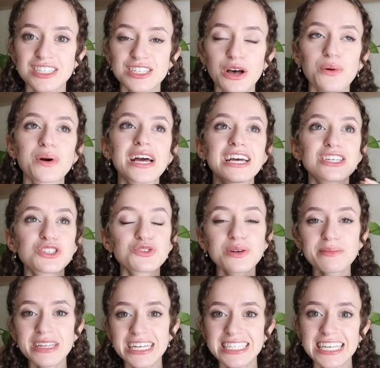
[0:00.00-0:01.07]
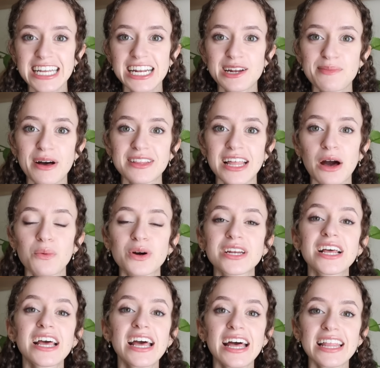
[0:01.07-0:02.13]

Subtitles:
So extremely excited about that one.